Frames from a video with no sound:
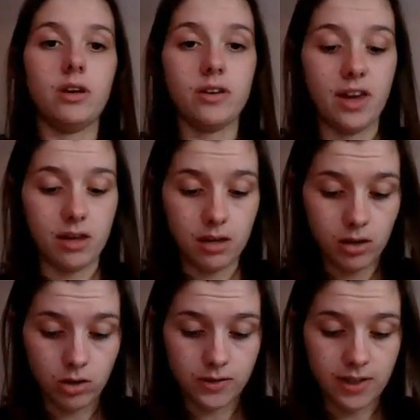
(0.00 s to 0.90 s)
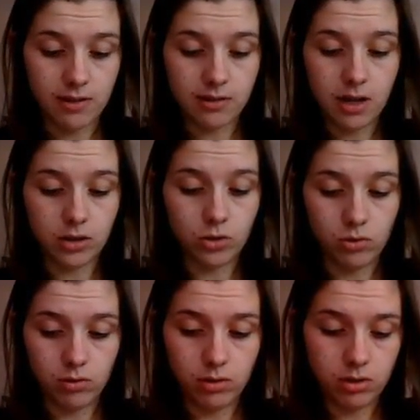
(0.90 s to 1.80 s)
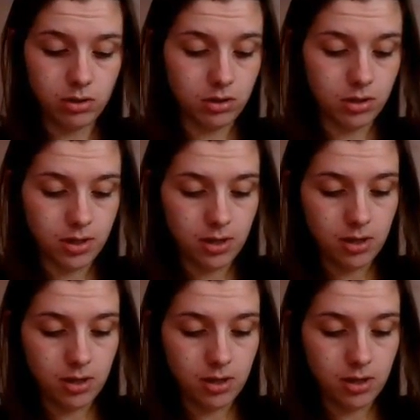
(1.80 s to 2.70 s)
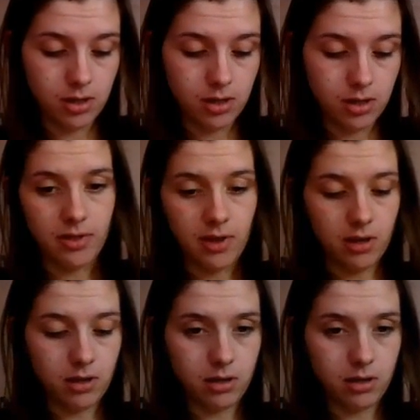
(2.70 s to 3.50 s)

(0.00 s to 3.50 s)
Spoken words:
okay, you cannot see this at all. Get with it.